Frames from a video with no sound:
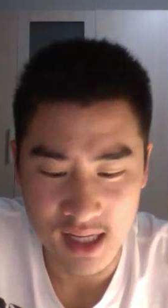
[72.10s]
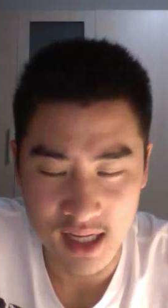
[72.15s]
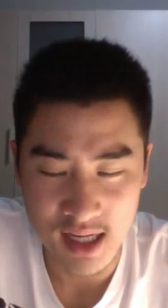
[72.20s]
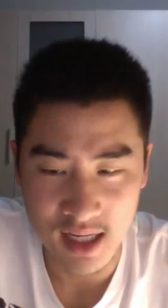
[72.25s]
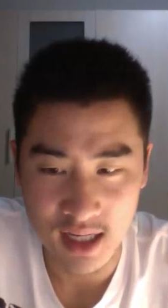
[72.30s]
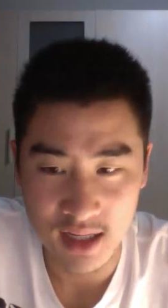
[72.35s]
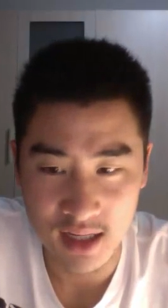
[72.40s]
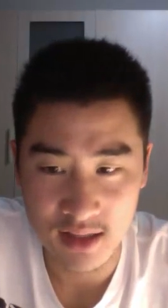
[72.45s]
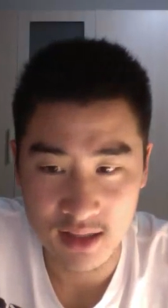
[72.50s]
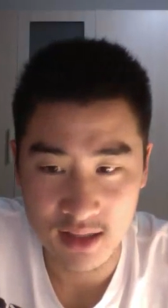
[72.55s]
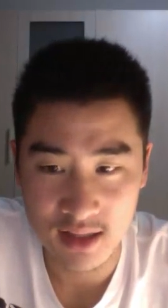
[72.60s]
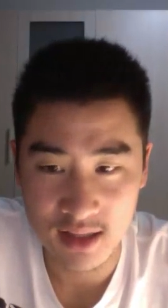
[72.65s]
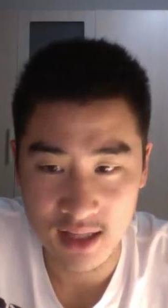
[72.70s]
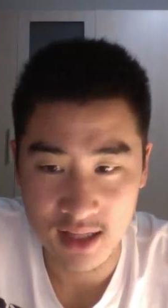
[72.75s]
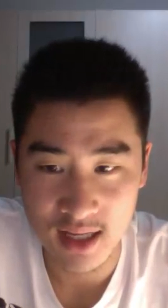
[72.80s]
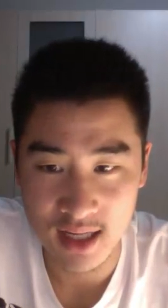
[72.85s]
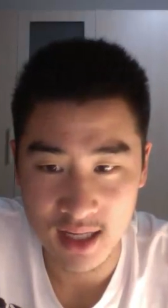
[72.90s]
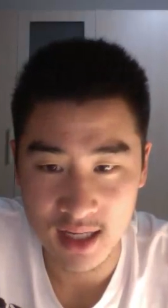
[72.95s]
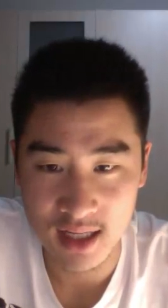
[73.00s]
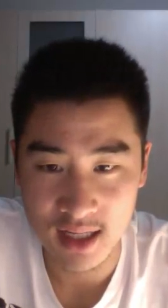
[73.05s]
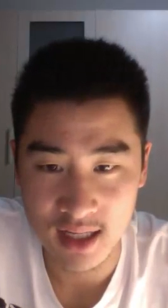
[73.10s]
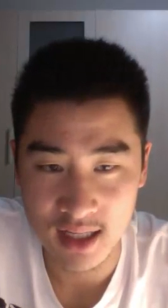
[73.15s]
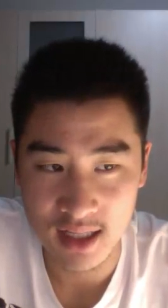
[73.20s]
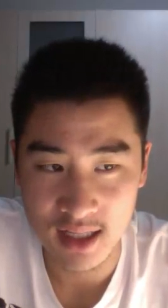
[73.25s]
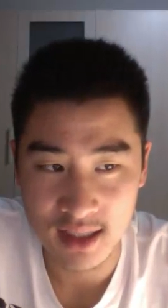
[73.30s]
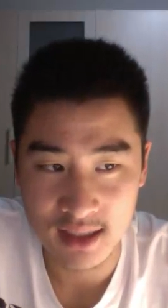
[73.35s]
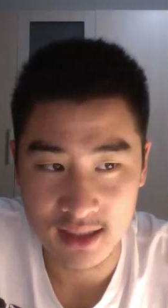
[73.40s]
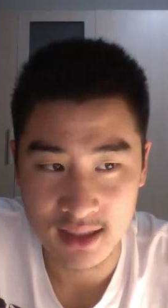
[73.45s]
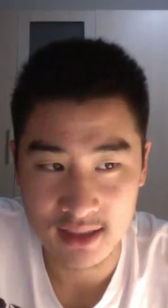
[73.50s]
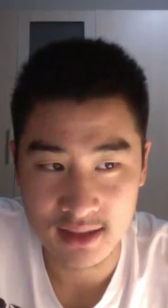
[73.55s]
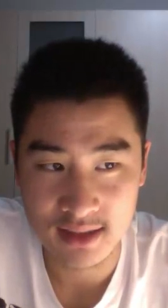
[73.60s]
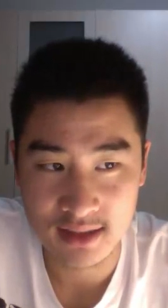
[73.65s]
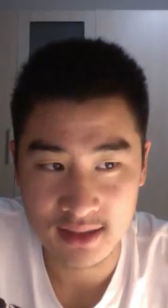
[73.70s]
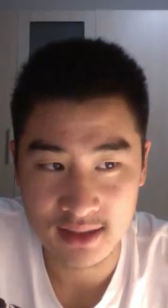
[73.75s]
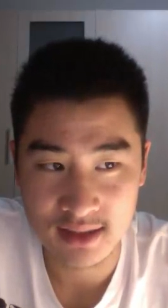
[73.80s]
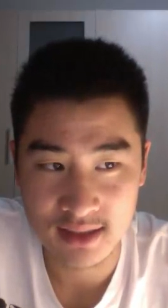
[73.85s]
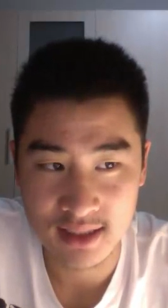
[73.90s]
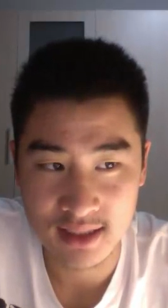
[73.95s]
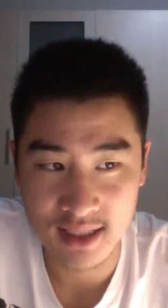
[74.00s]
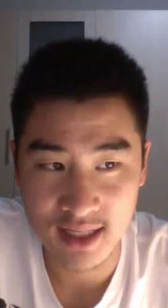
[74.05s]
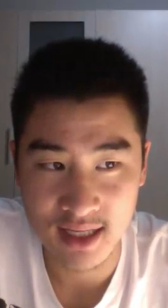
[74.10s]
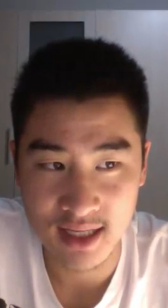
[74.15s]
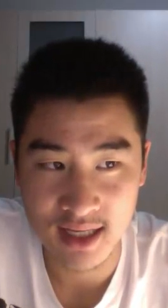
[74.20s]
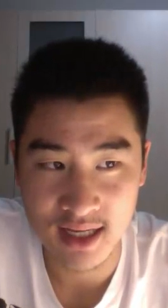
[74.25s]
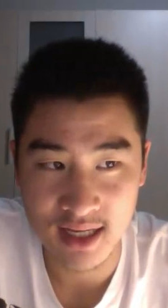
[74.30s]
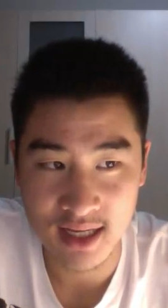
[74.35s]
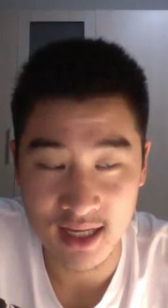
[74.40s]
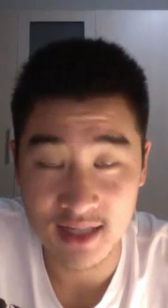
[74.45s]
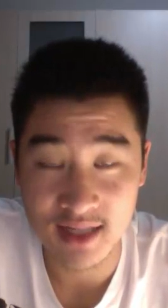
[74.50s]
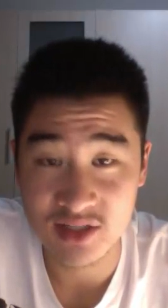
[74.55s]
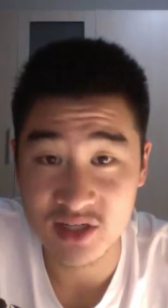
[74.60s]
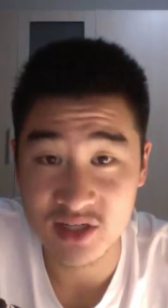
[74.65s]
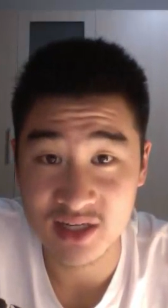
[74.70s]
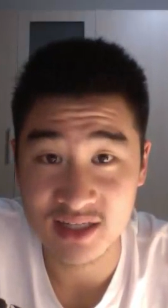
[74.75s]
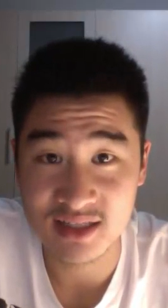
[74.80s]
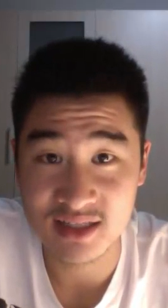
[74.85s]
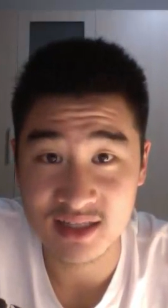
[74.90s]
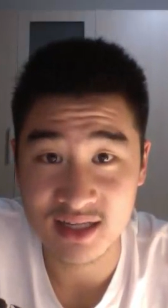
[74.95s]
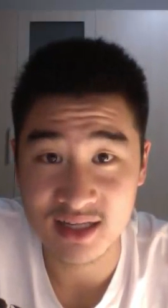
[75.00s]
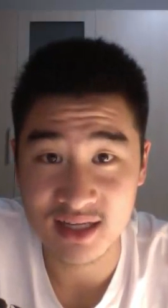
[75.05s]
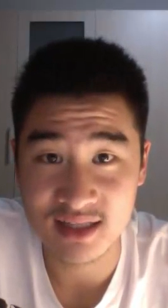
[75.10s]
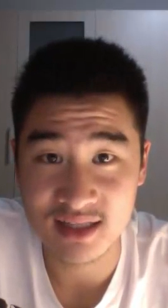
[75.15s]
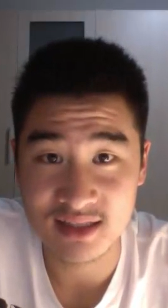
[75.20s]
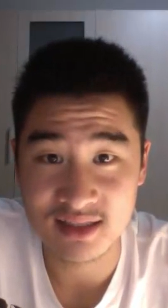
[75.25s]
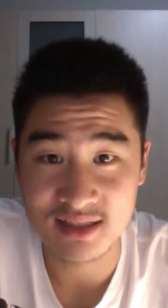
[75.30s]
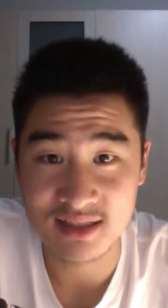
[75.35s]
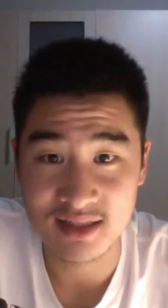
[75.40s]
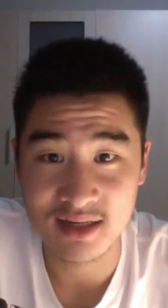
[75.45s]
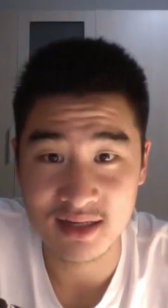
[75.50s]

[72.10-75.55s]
Other than that, today I had Chinese class.